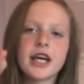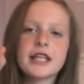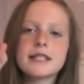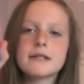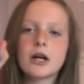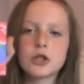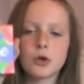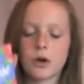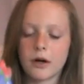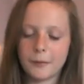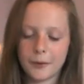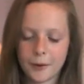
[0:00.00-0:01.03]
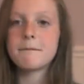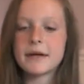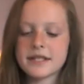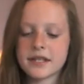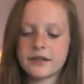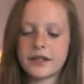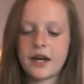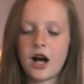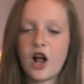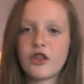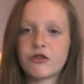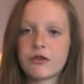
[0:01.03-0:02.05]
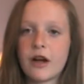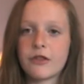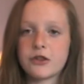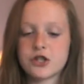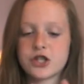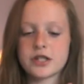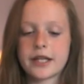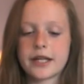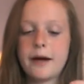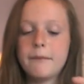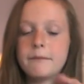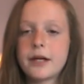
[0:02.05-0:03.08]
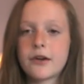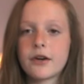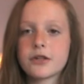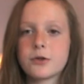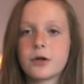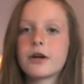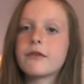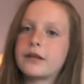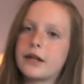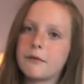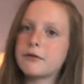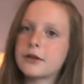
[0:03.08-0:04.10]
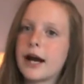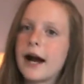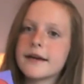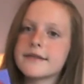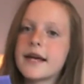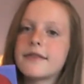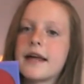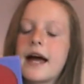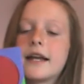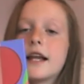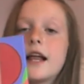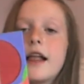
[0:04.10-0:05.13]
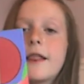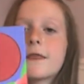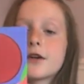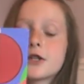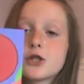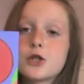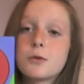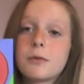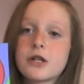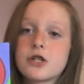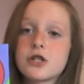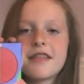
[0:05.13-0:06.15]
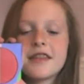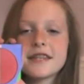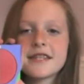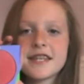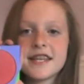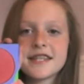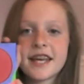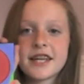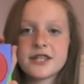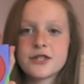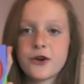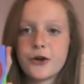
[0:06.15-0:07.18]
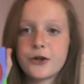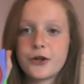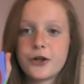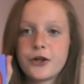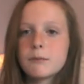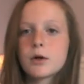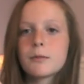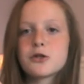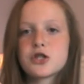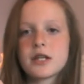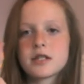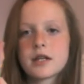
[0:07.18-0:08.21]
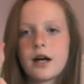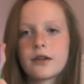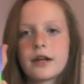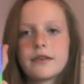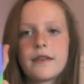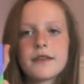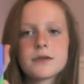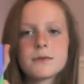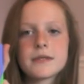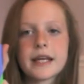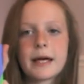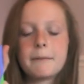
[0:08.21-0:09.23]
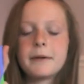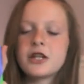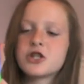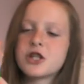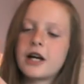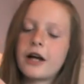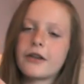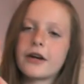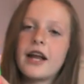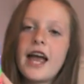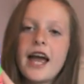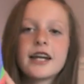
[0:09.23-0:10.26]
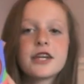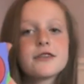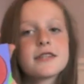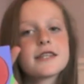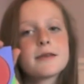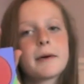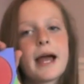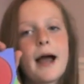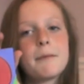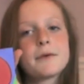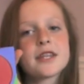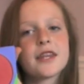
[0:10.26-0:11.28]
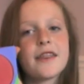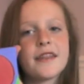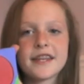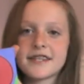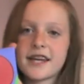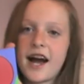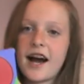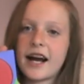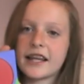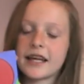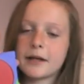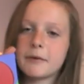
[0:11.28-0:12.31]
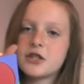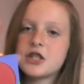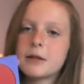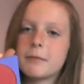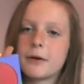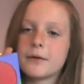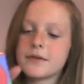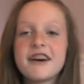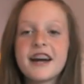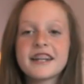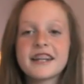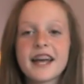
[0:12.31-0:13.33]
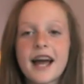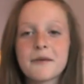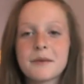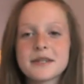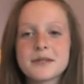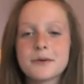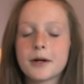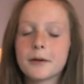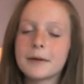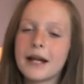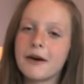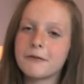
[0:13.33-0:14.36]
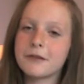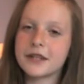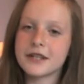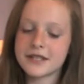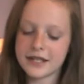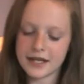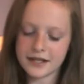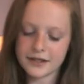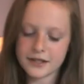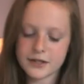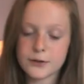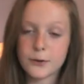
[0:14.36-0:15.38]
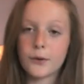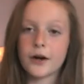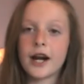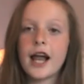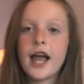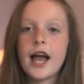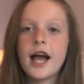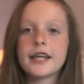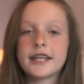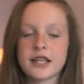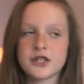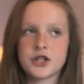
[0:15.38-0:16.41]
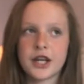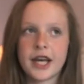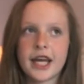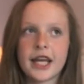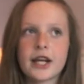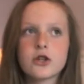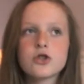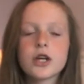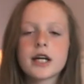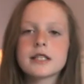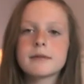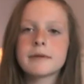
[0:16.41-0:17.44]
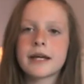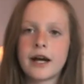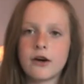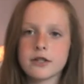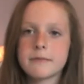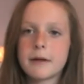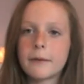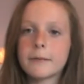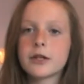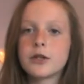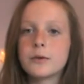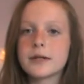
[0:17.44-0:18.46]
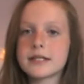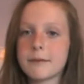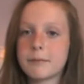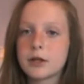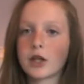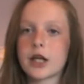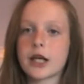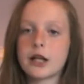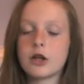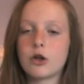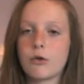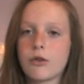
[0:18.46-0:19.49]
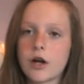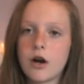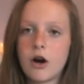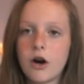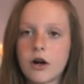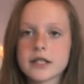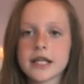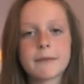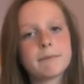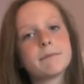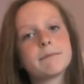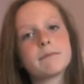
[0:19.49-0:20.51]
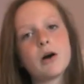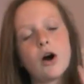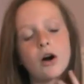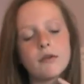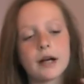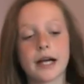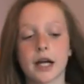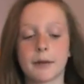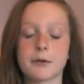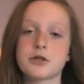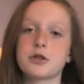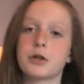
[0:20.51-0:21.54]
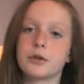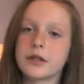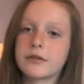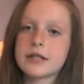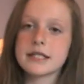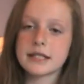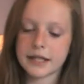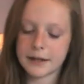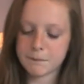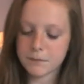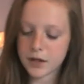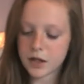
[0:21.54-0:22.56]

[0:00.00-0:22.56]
It's adorable. Basically, on the front, there's just like a mirror, so I'll cover that up for you guys, and then there are the two blushes. This is a darker, more magenta color, and then this one's like a peachy color. And I use this on my apples and then to highlight my cheekbones. Finally, I went to Urban Outfitters in the store yesterday, and I also got something else, but I'm going to do a separate like clothing haul because I hauled, I got a bunch of clothing recently.